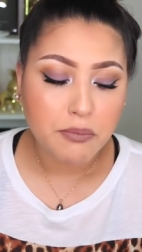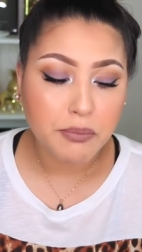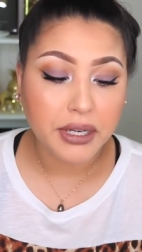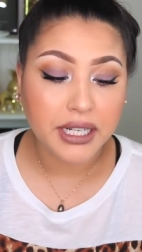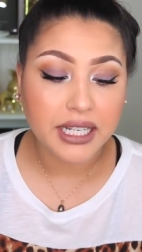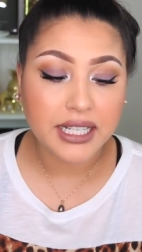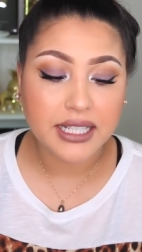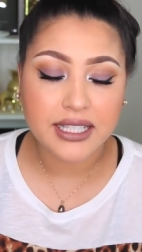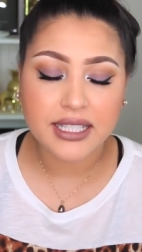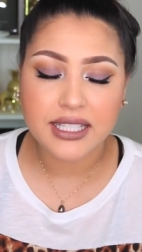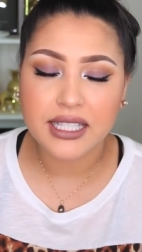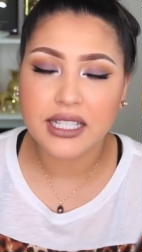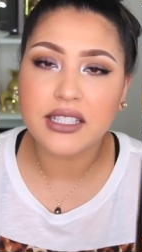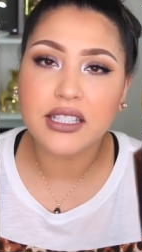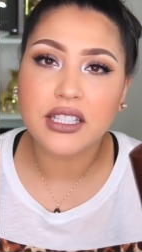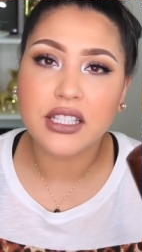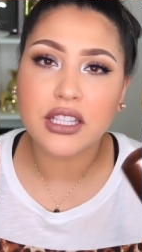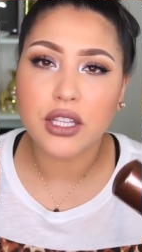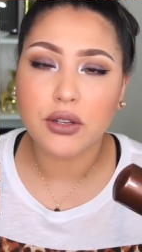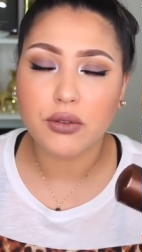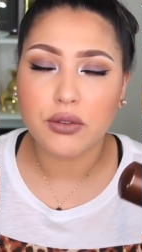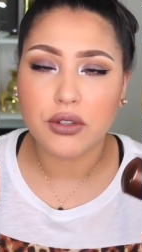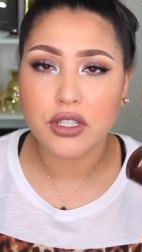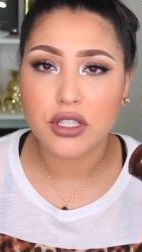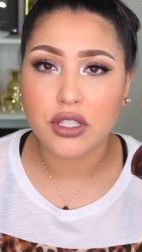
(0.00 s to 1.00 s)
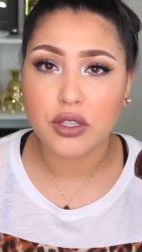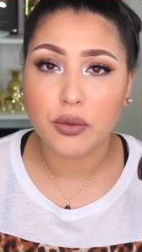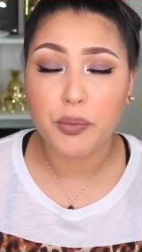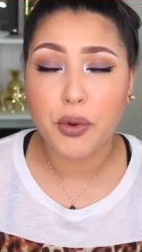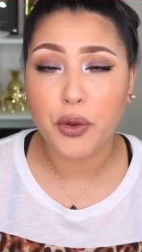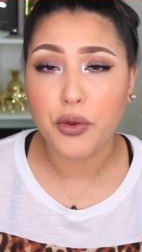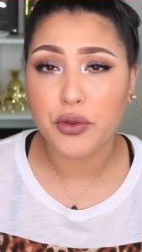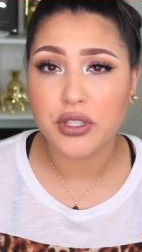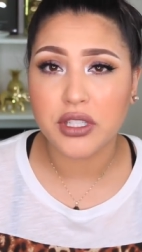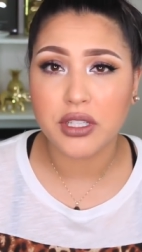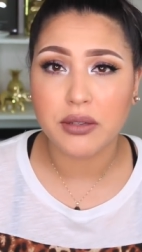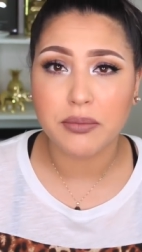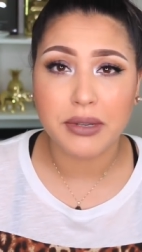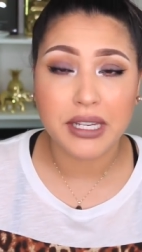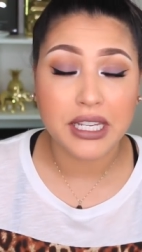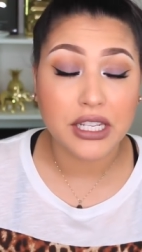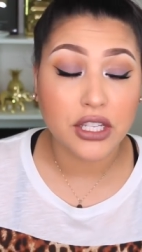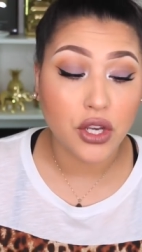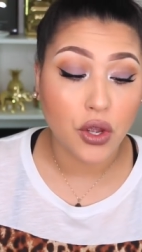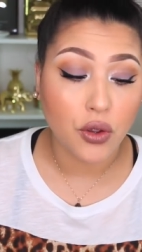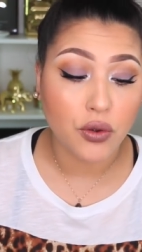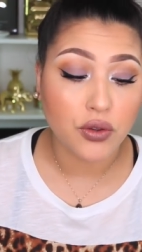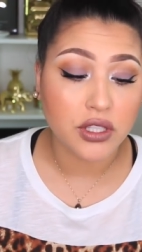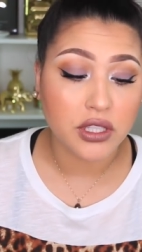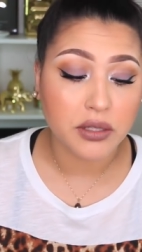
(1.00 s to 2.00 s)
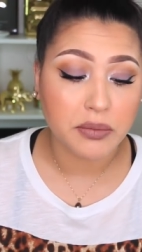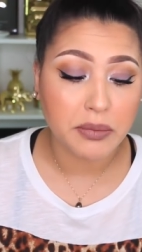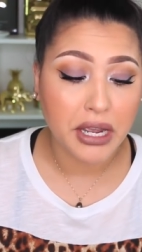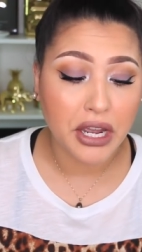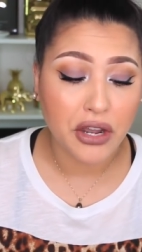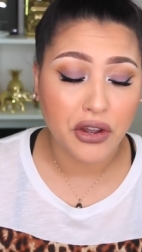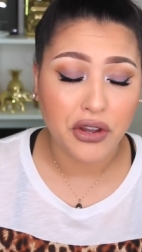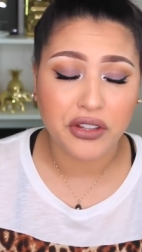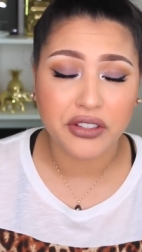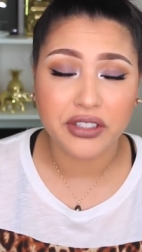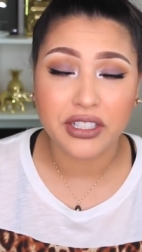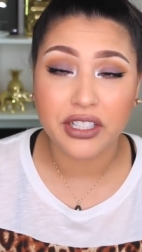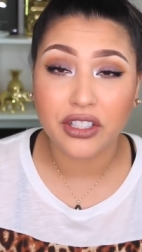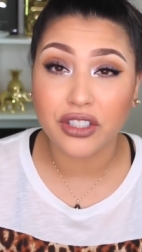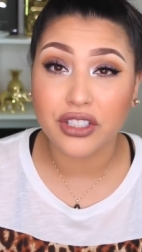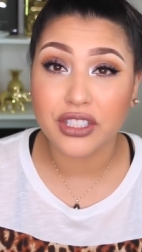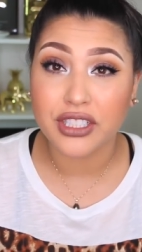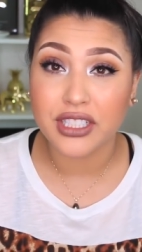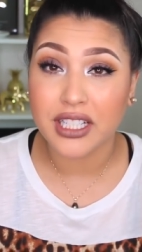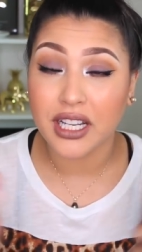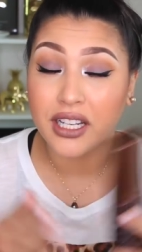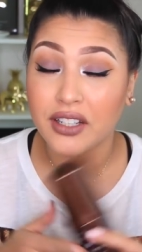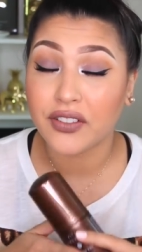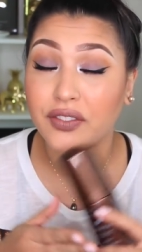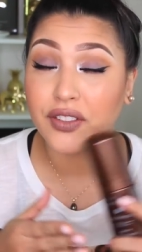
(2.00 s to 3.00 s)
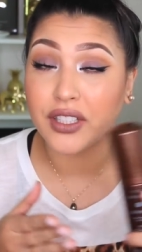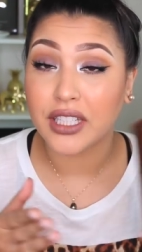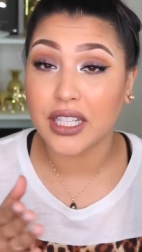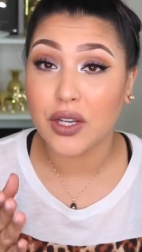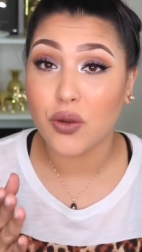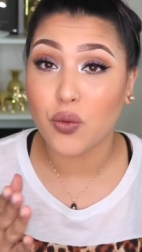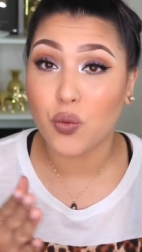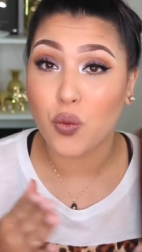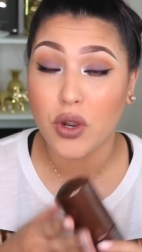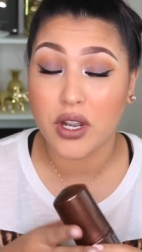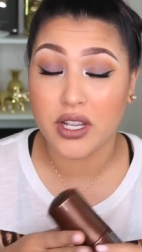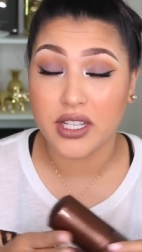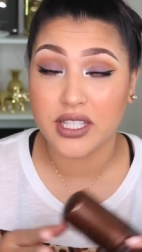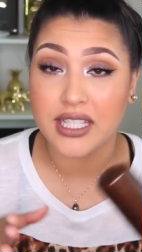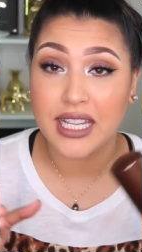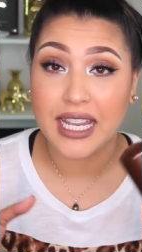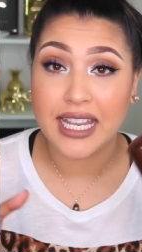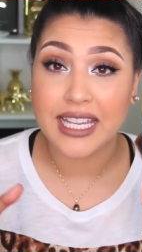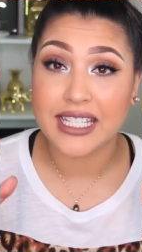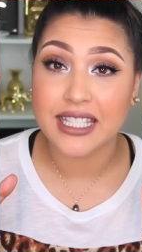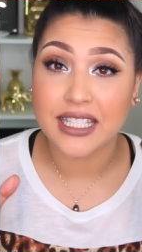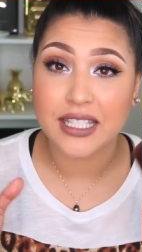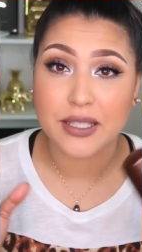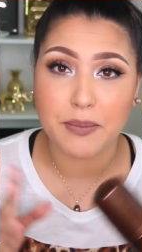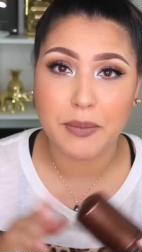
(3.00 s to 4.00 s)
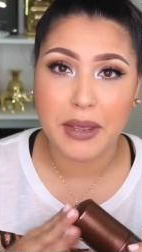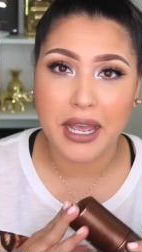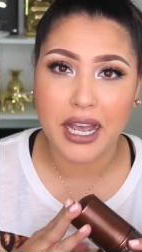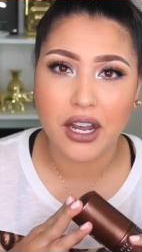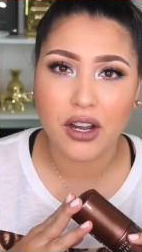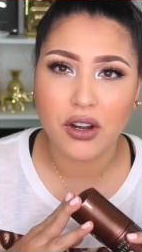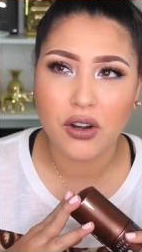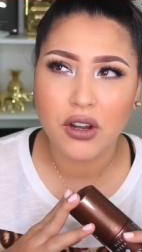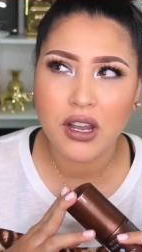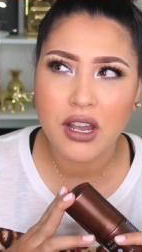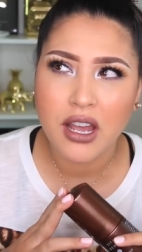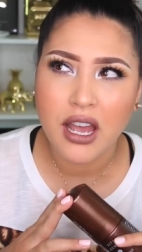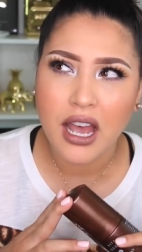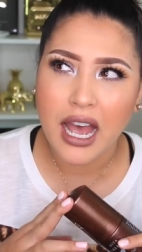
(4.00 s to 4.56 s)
But it said that there was supposed to be no smell, and there definitely was a smell.